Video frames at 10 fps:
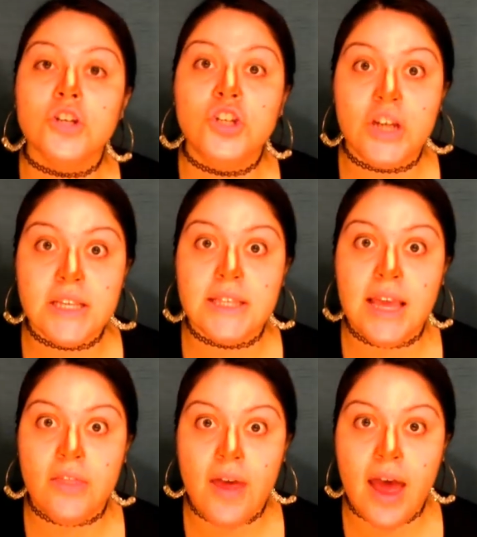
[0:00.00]
Just
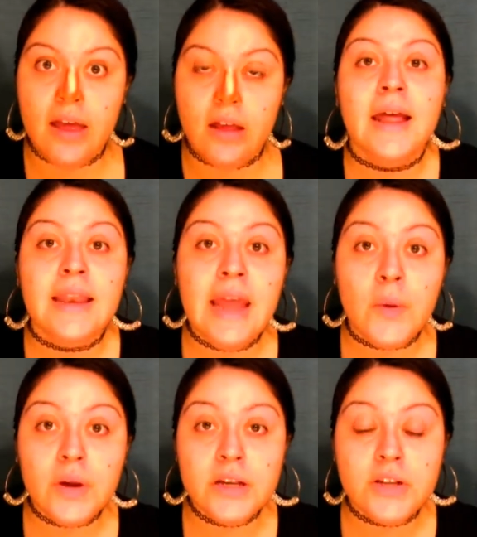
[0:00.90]
like that.
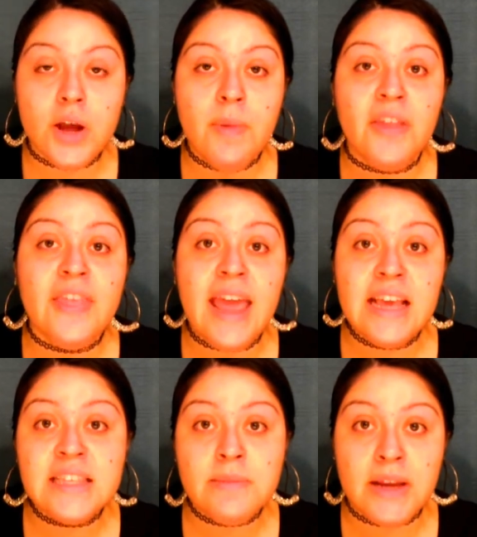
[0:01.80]
Now we're going to talk about the
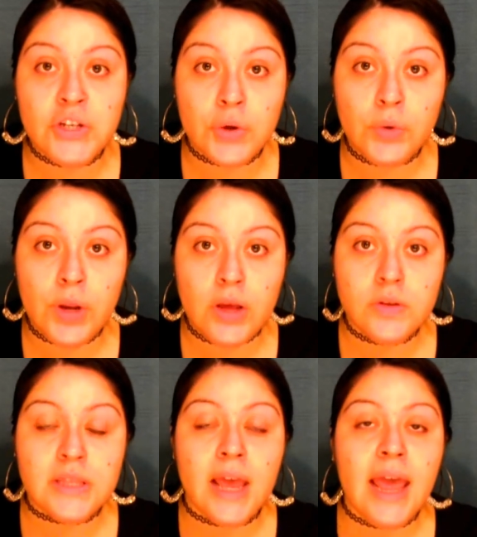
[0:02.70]
asymmetrical nose.